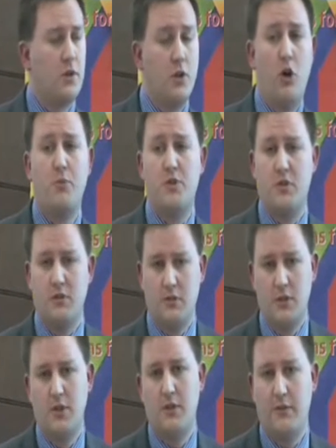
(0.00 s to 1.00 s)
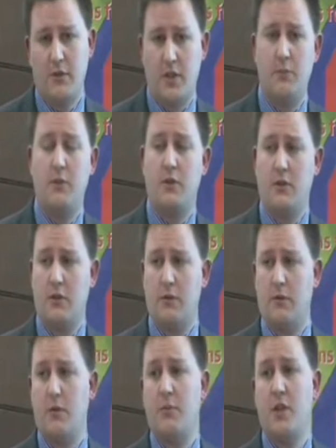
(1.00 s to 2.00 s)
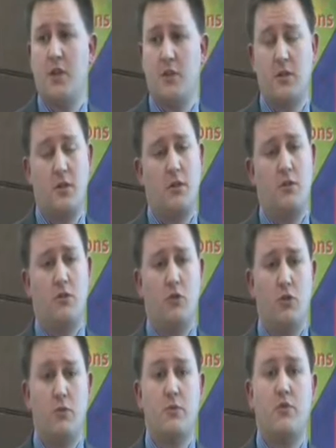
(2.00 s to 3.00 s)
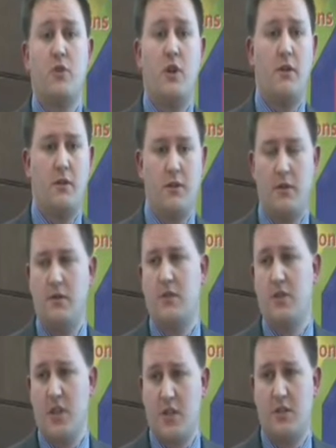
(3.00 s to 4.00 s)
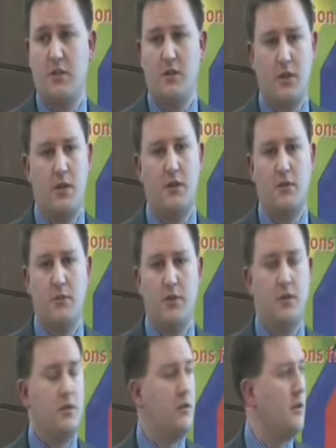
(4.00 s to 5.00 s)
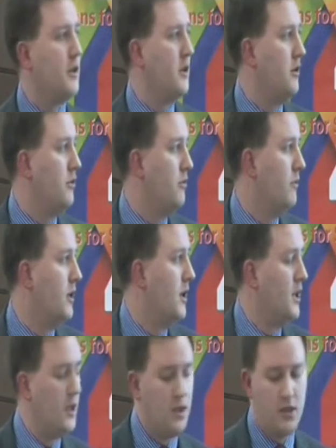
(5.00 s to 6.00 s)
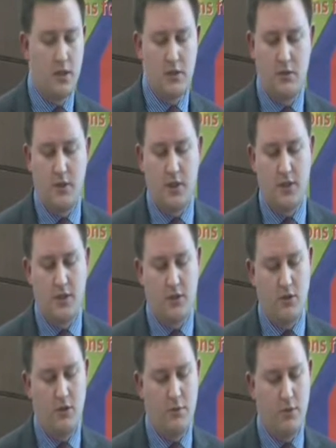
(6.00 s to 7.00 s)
option for keeping their patients in their own homes rather than suggesting that they get admitted to a care home. So as you saw in the